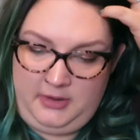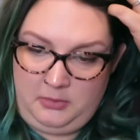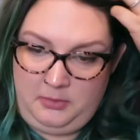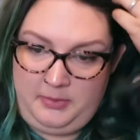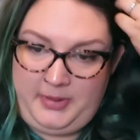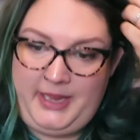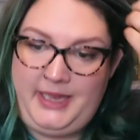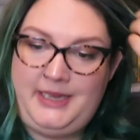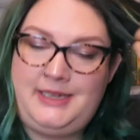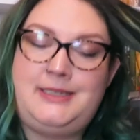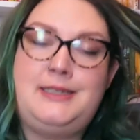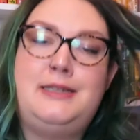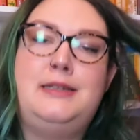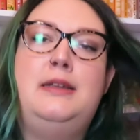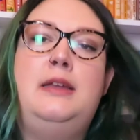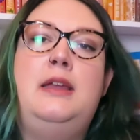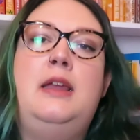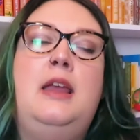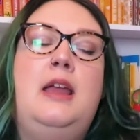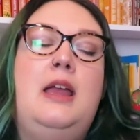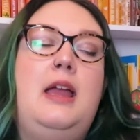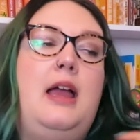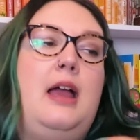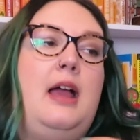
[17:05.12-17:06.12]
a little bit.
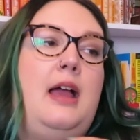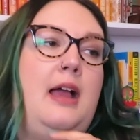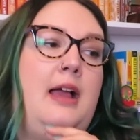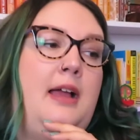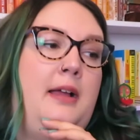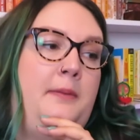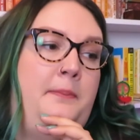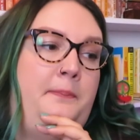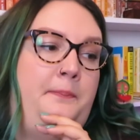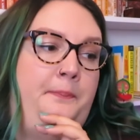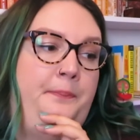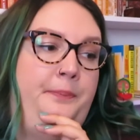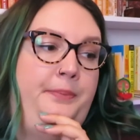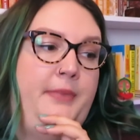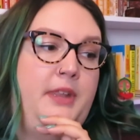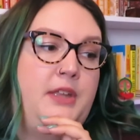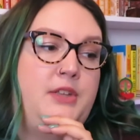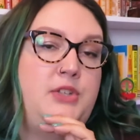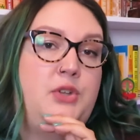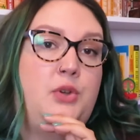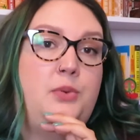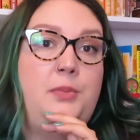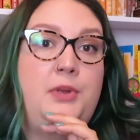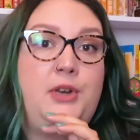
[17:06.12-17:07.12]

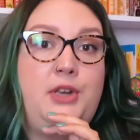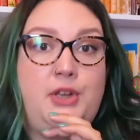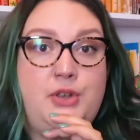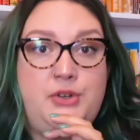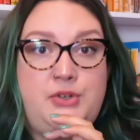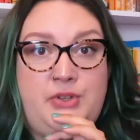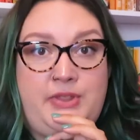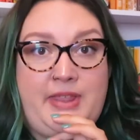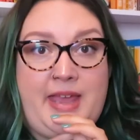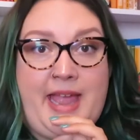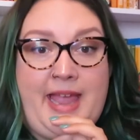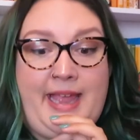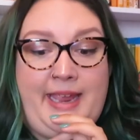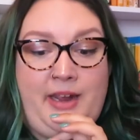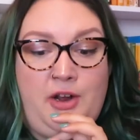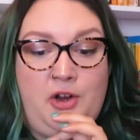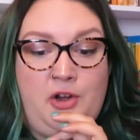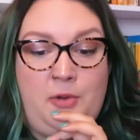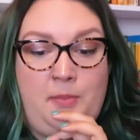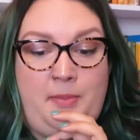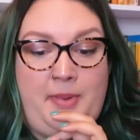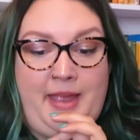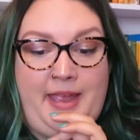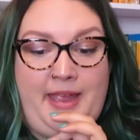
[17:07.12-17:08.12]
So I'm going to go do that here
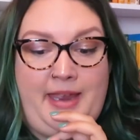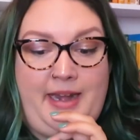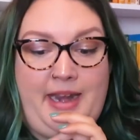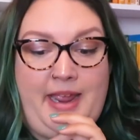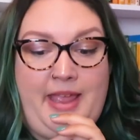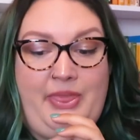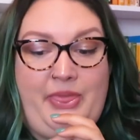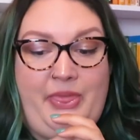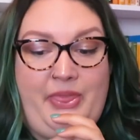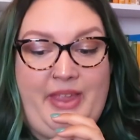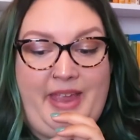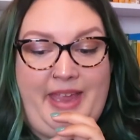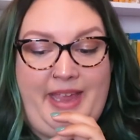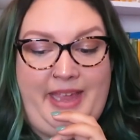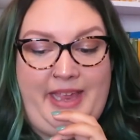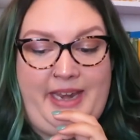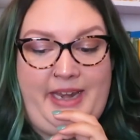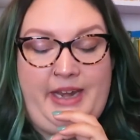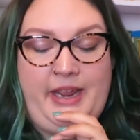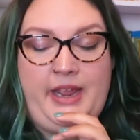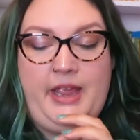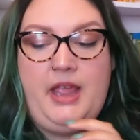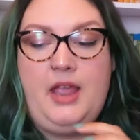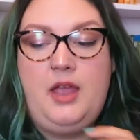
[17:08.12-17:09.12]
in a bit, and
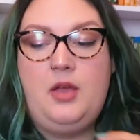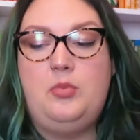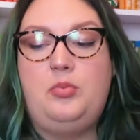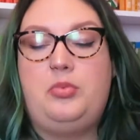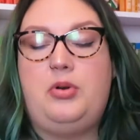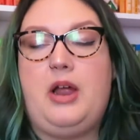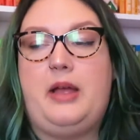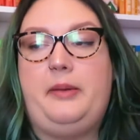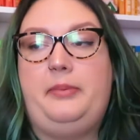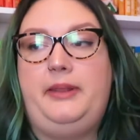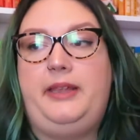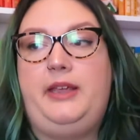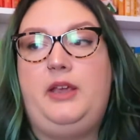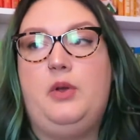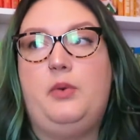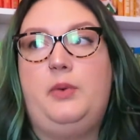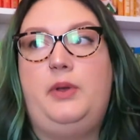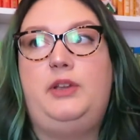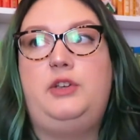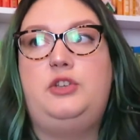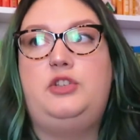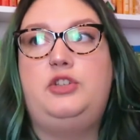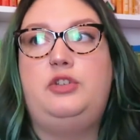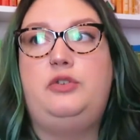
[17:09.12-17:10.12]
then probably
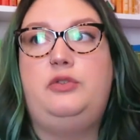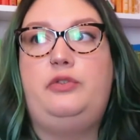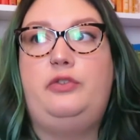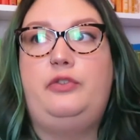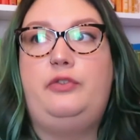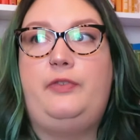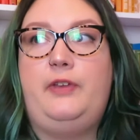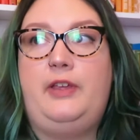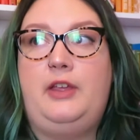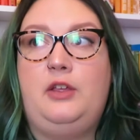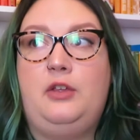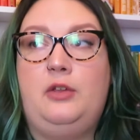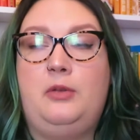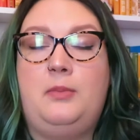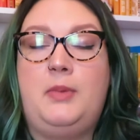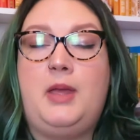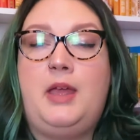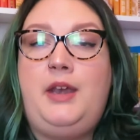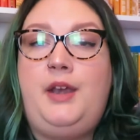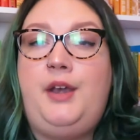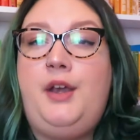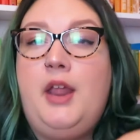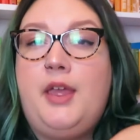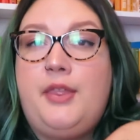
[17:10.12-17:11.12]
going to film
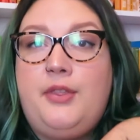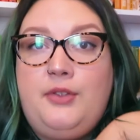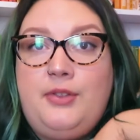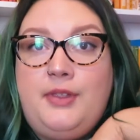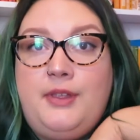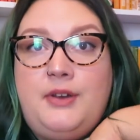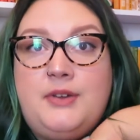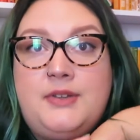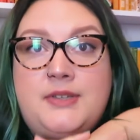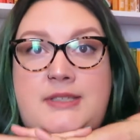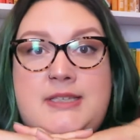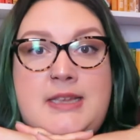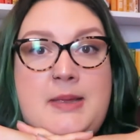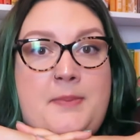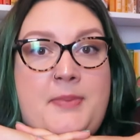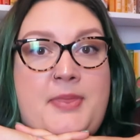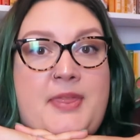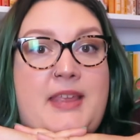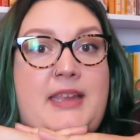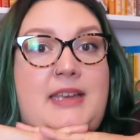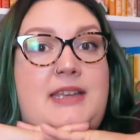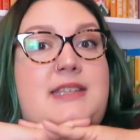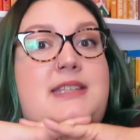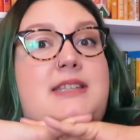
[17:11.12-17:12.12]
another little
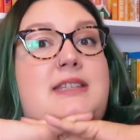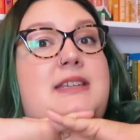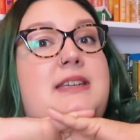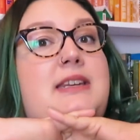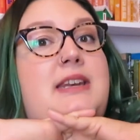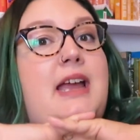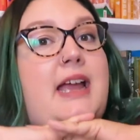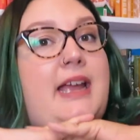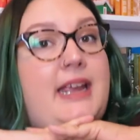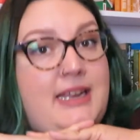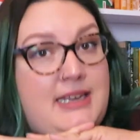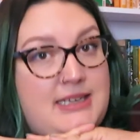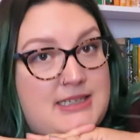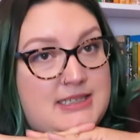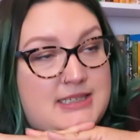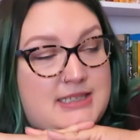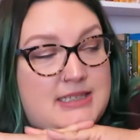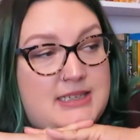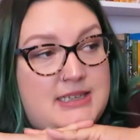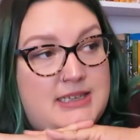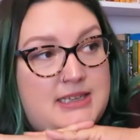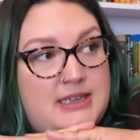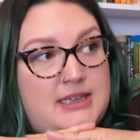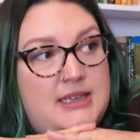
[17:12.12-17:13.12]
something
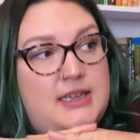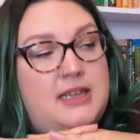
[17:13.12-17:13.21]
tonight